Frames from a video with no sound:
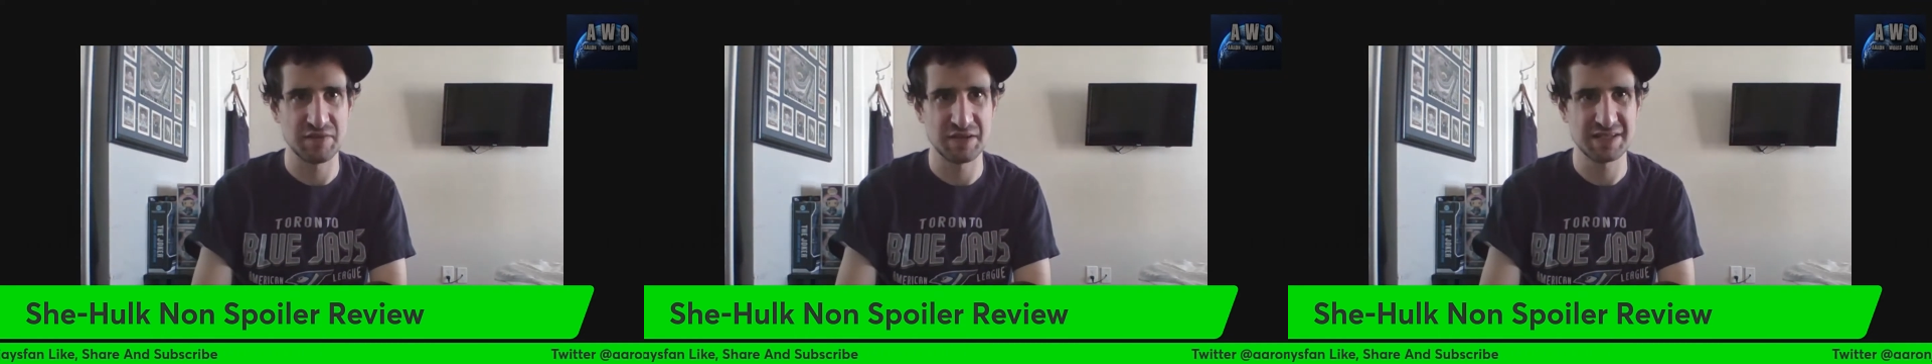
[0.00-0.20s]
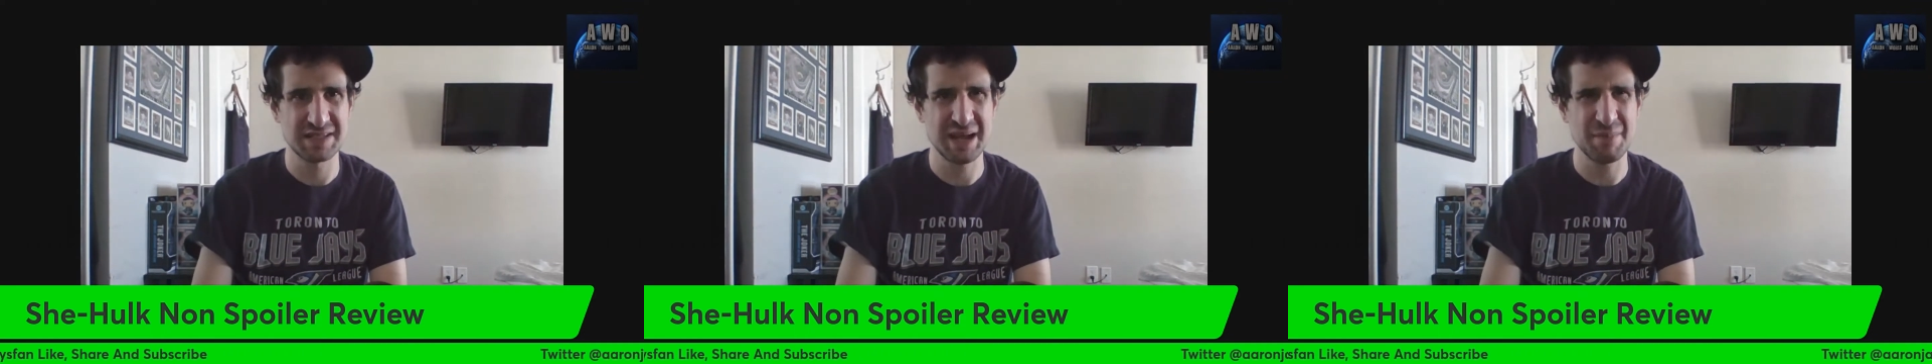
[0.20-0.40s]

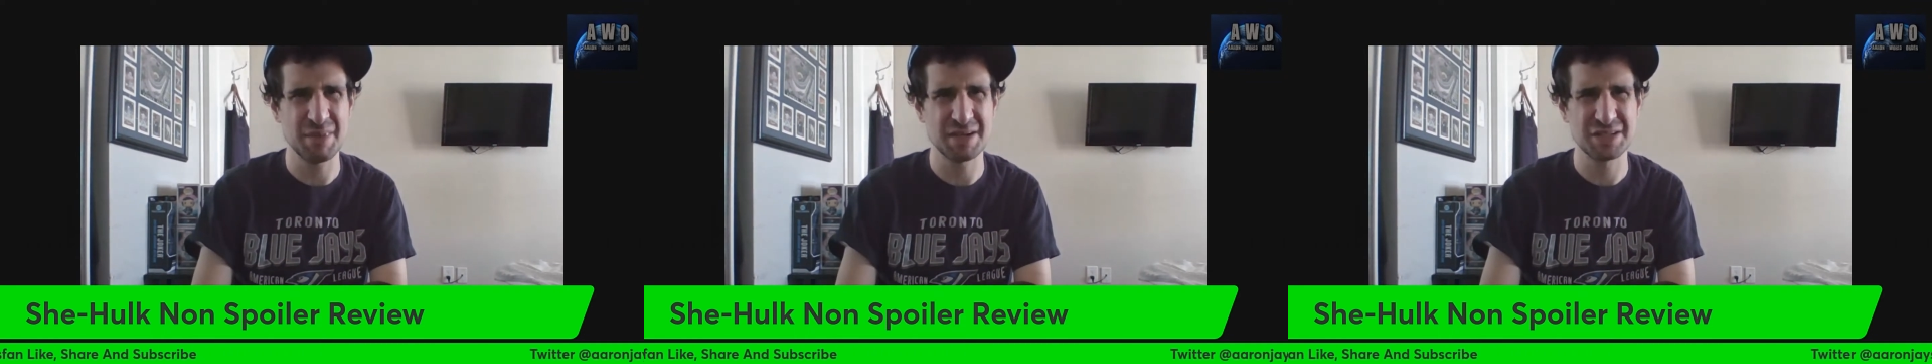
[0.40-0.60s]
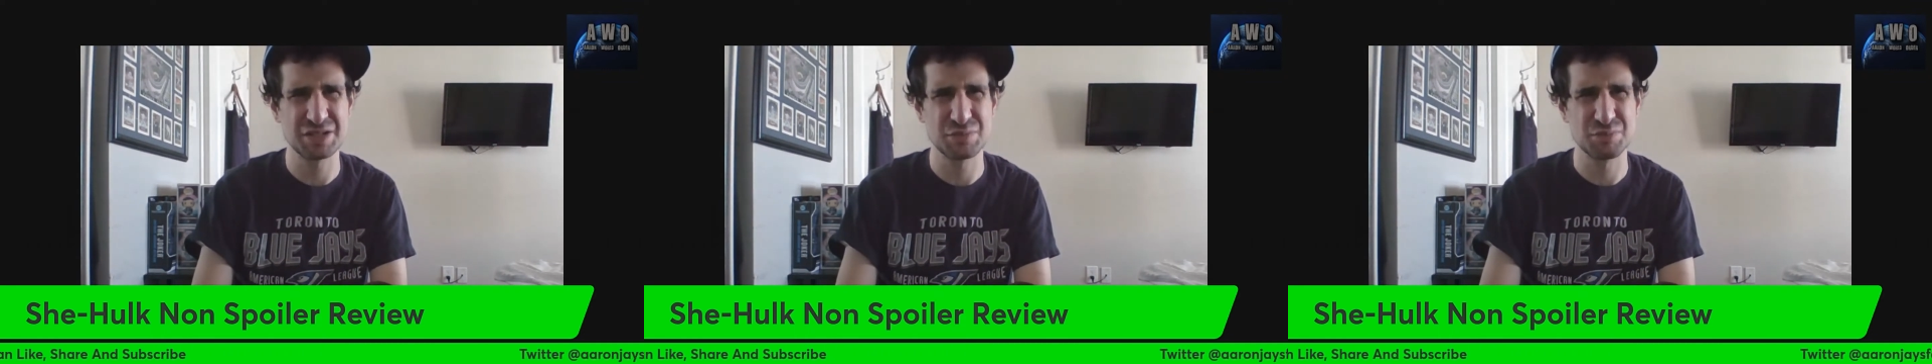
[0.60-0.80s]
It's not
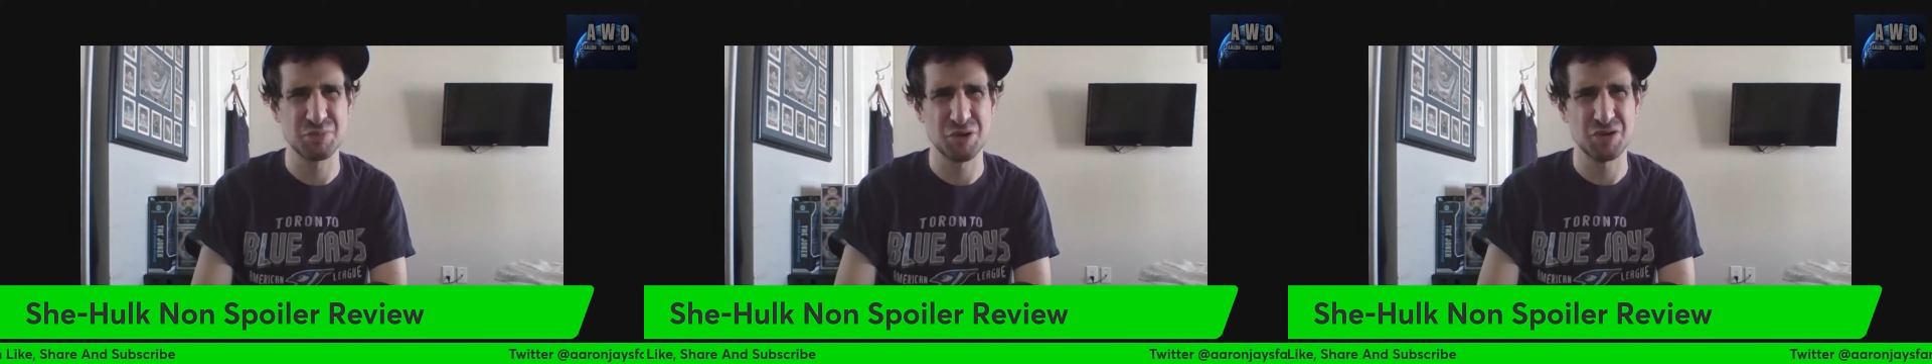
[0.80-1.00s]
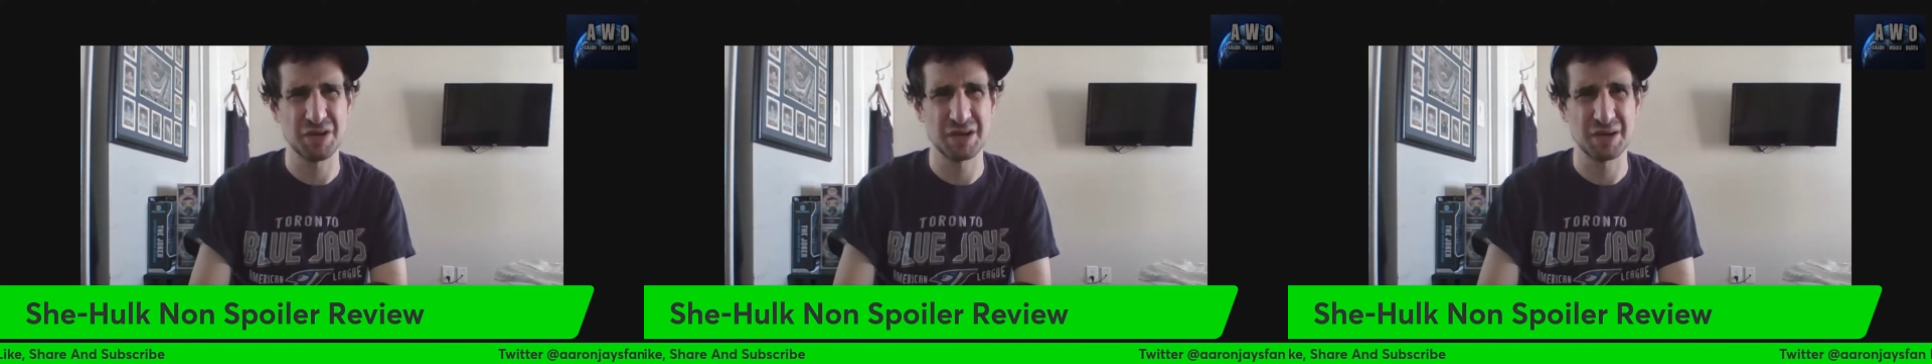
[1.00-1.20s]
much to
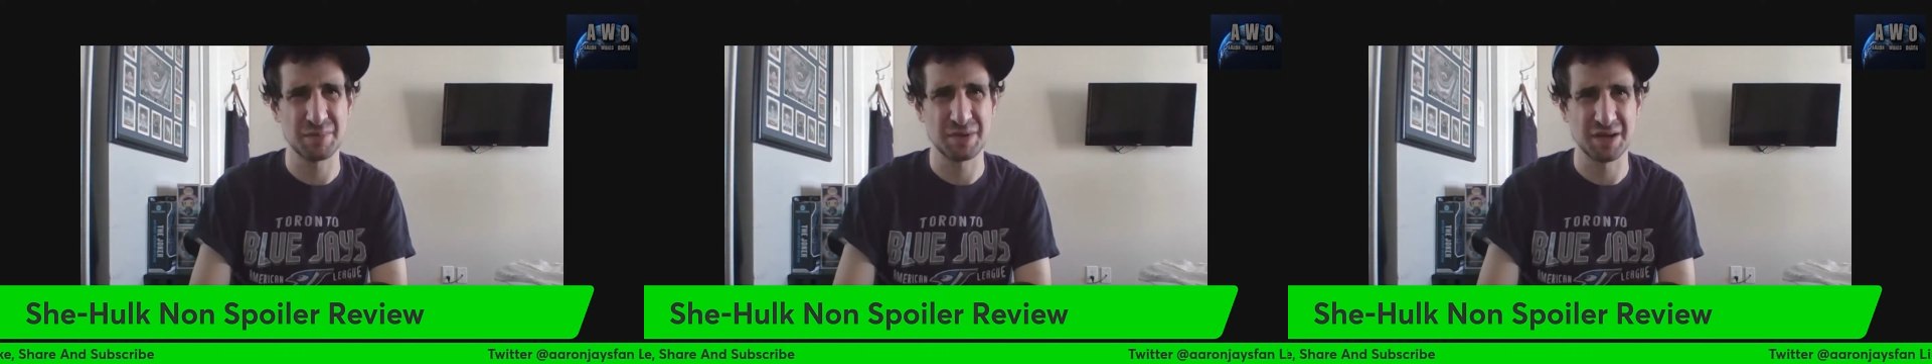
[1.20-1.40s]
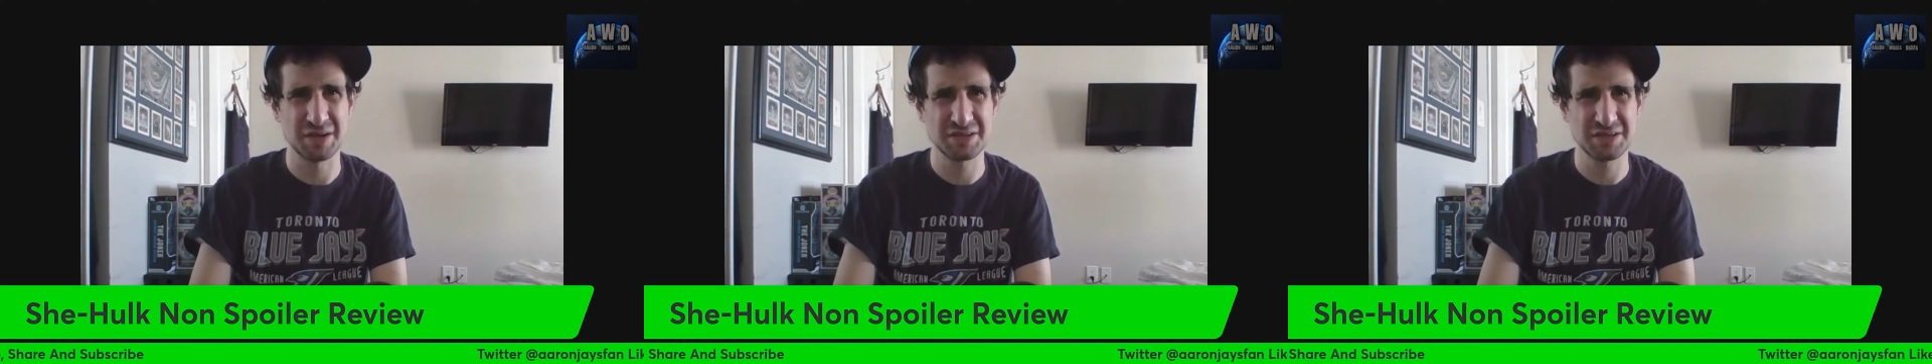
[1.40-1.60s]
spoil here, to be
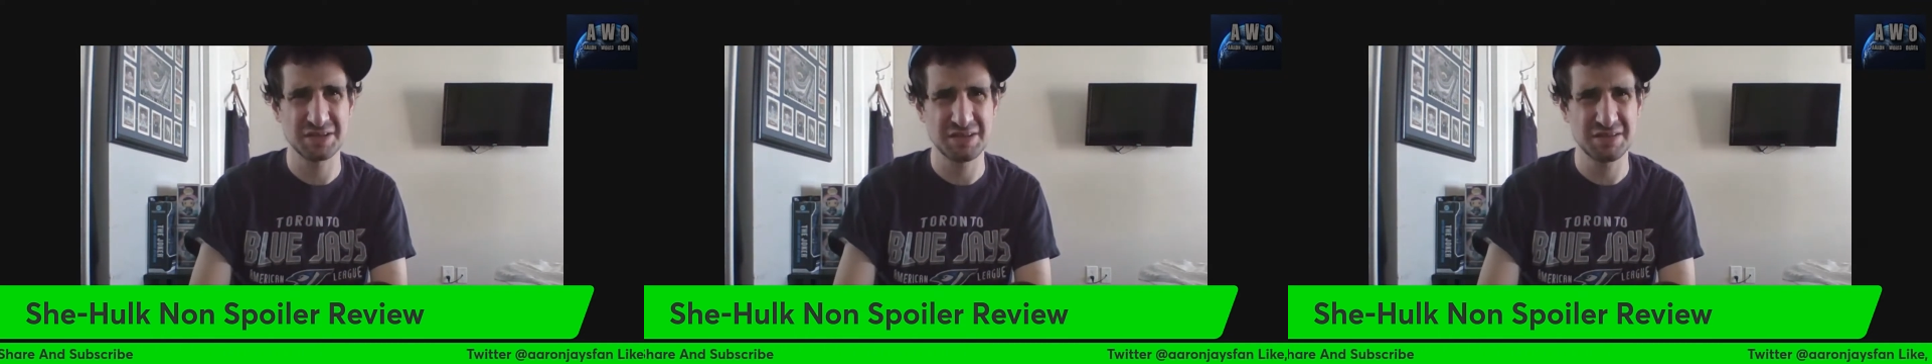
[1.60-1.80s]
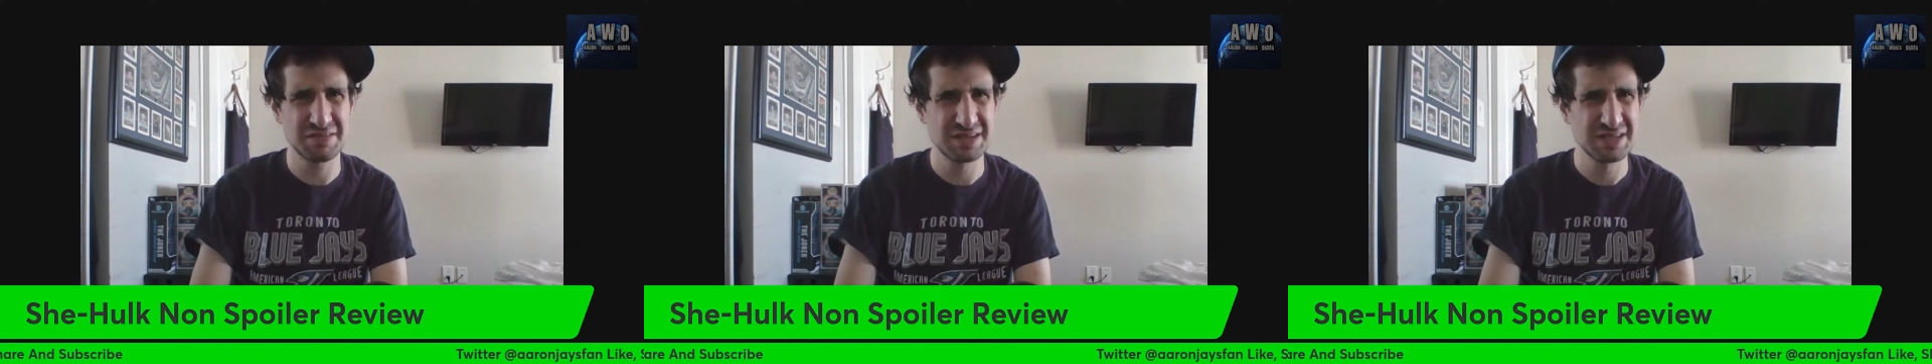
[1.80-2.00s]
honest with
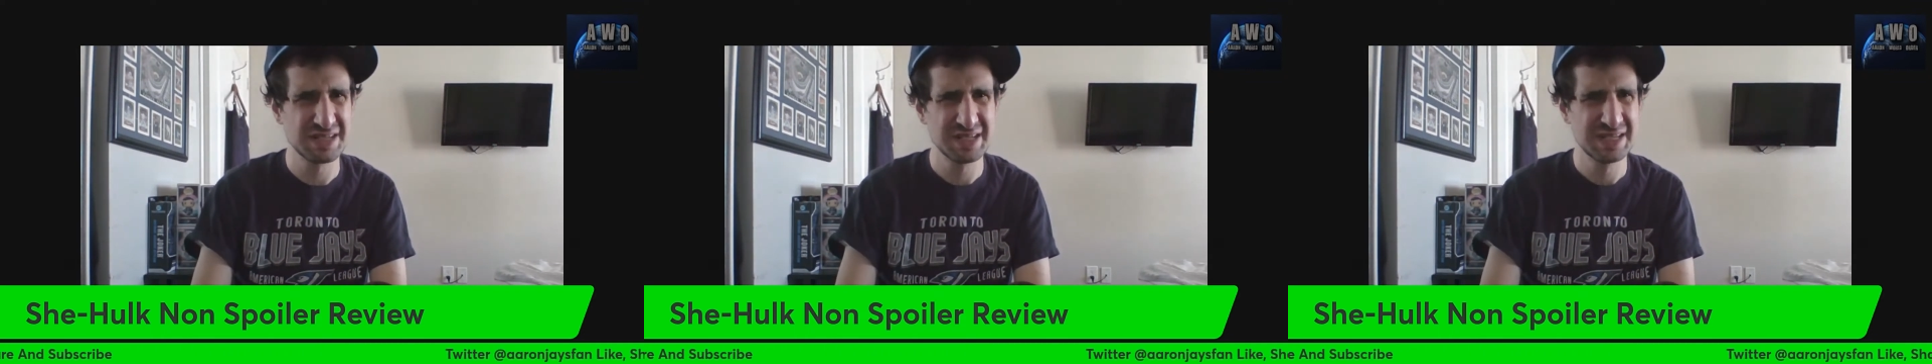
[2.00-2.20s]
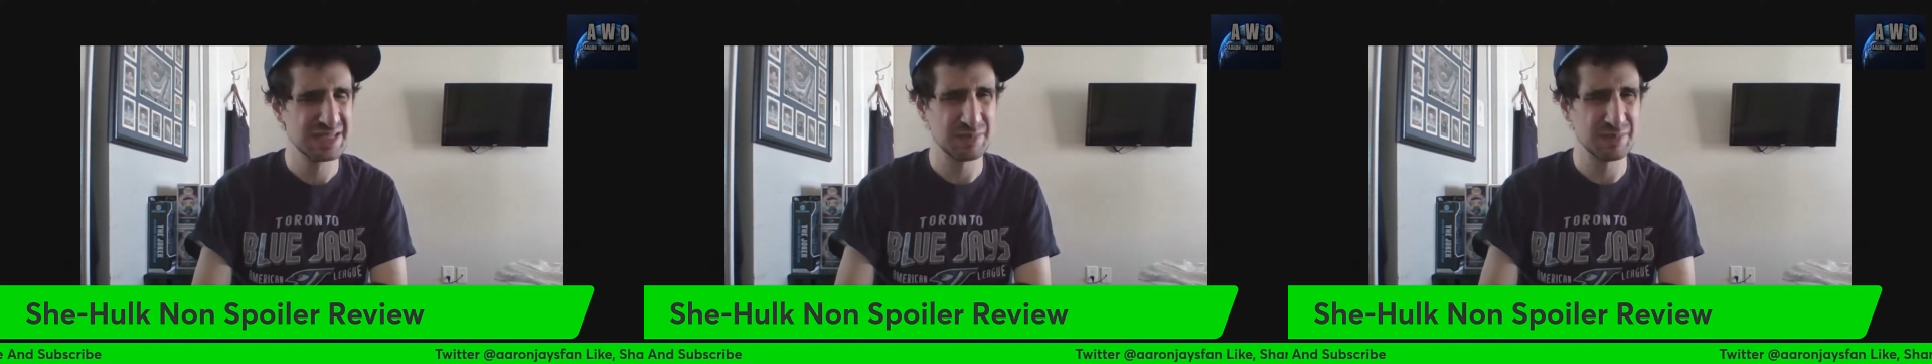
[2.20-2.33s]
you. It's